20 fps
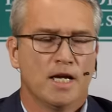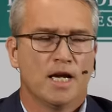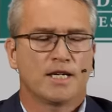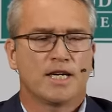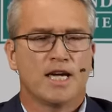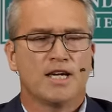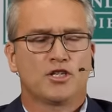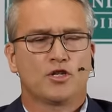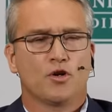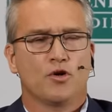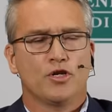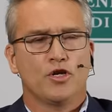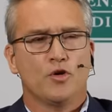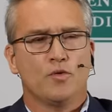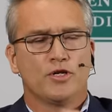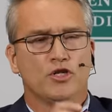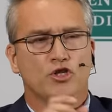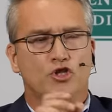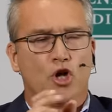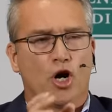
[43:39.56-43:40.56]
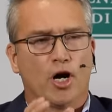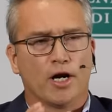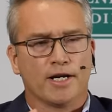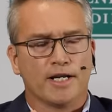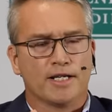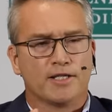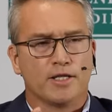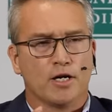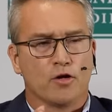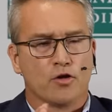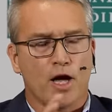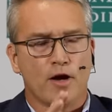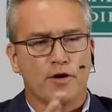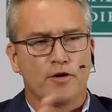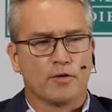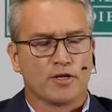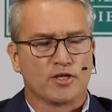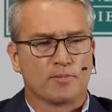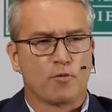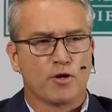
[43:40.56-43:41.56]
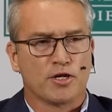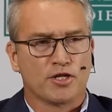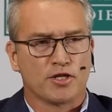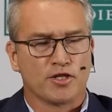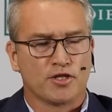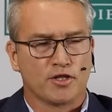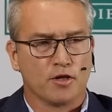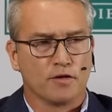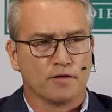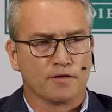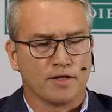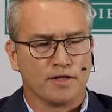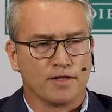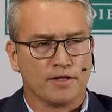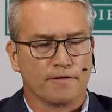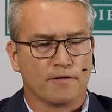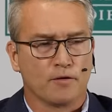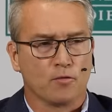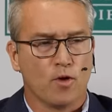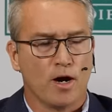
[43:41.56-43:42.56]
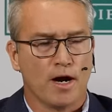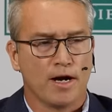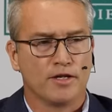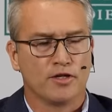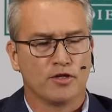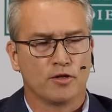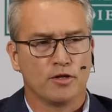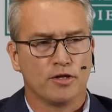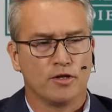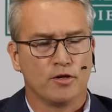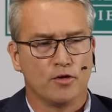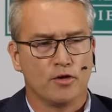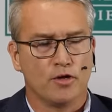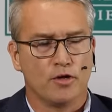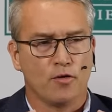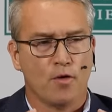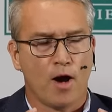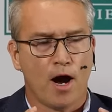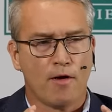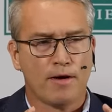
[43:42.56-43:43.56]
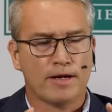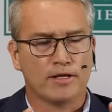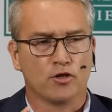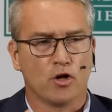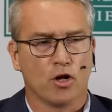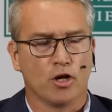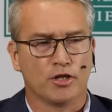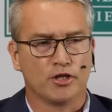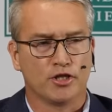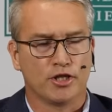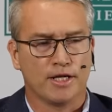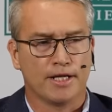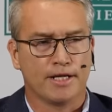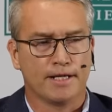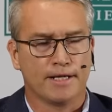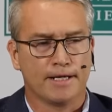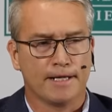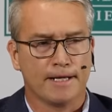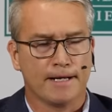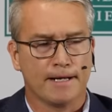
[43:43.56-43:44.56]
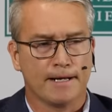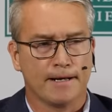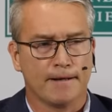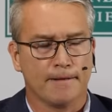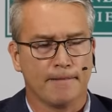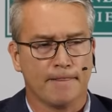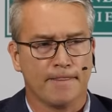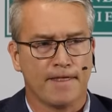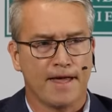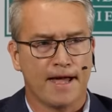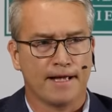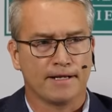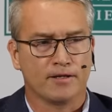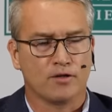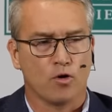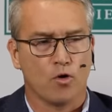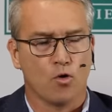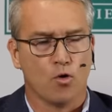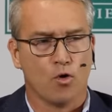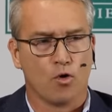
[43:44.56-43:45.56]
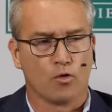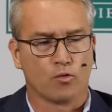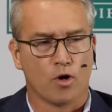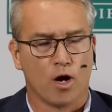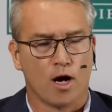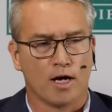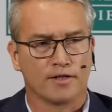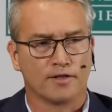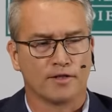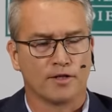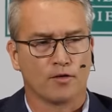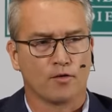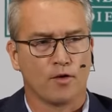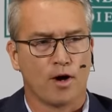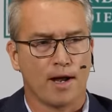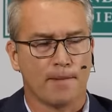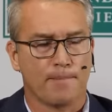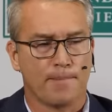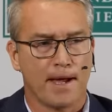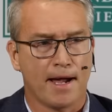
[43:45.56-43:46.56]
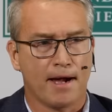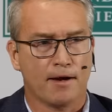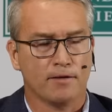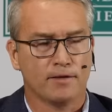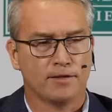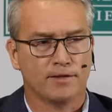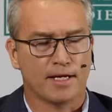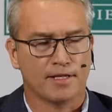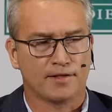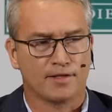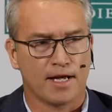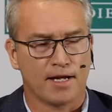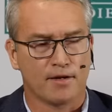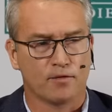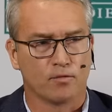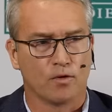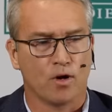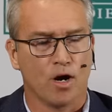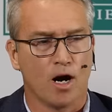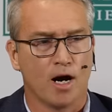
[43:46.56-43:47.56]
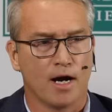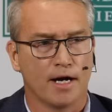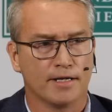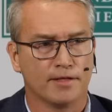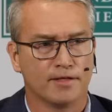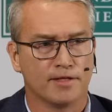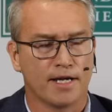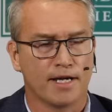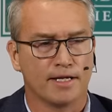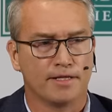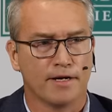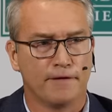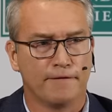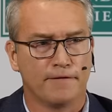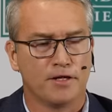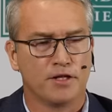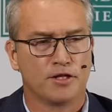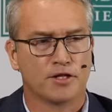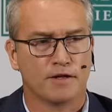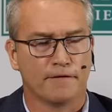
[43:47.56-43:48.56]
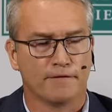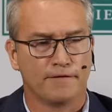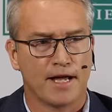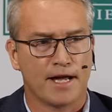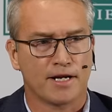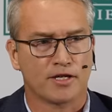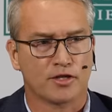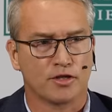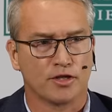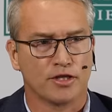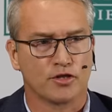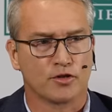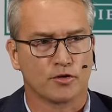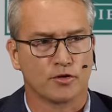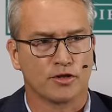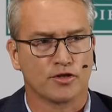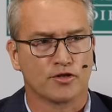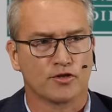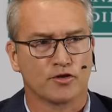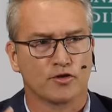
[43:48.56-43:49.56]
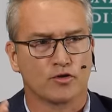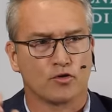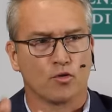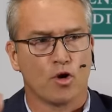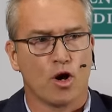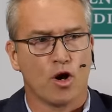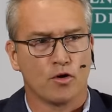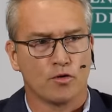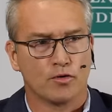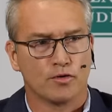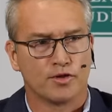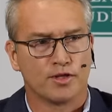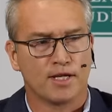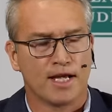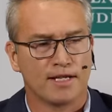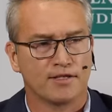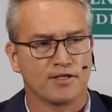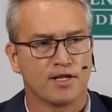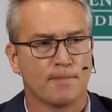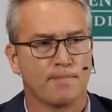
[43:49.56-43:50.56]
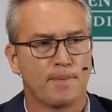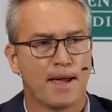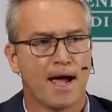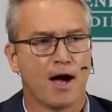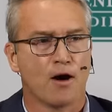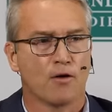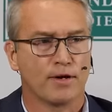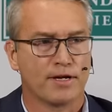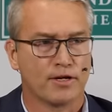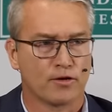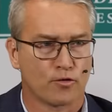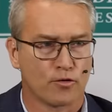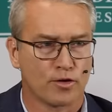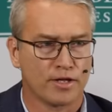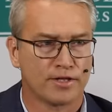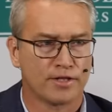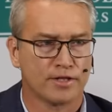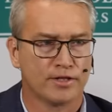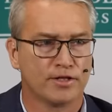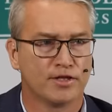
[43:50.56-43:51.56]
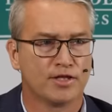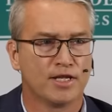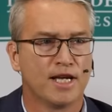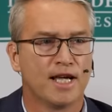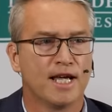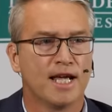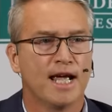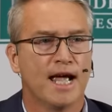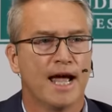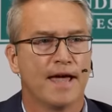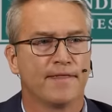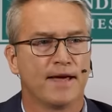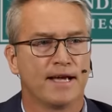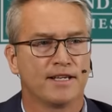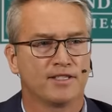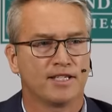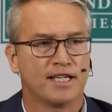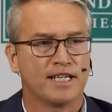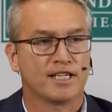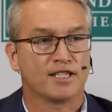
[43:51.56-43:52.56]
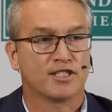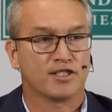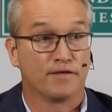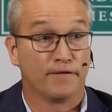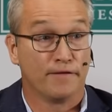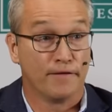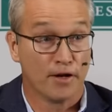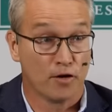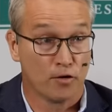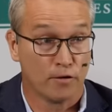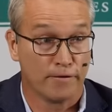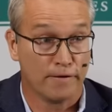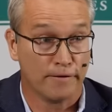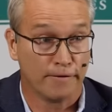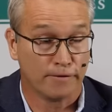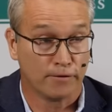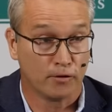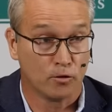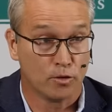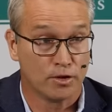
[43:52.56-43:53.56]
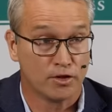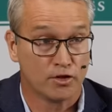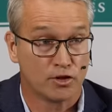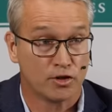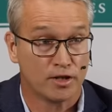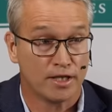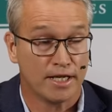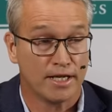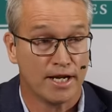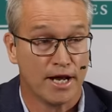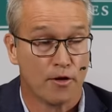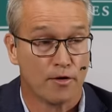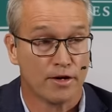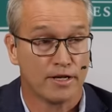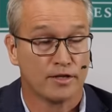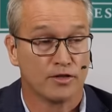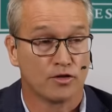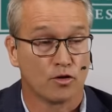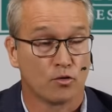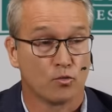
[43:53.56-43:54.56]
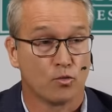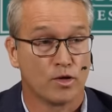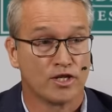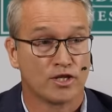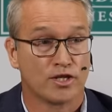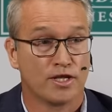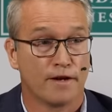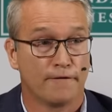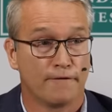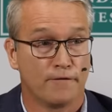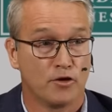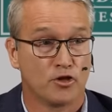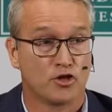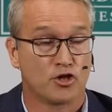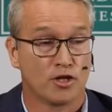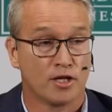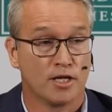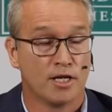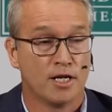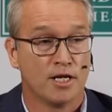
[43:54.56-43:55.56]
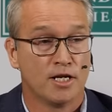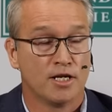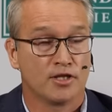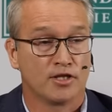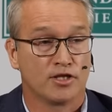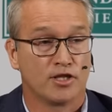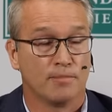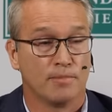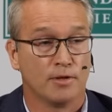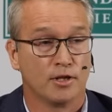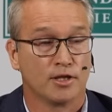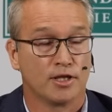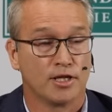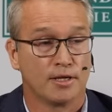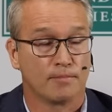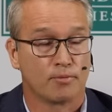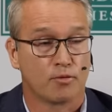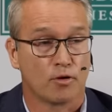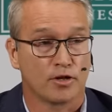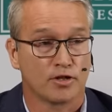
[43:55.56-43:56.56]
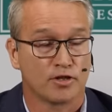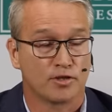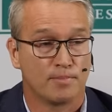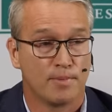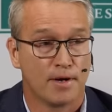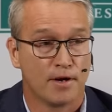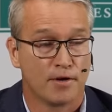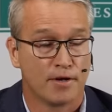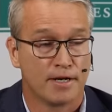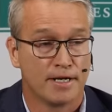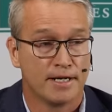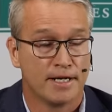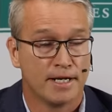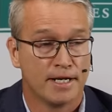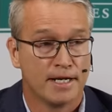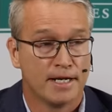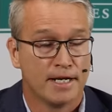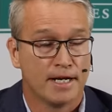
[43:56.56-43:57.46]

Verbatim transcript: Kishore, you and John, although you express yourselves in different ways, you are acknowledging that all rising great powers, as they rise, their definition of national interests grows as their power increases and they seek a sphere of influence in areas on which their future stability and prosperity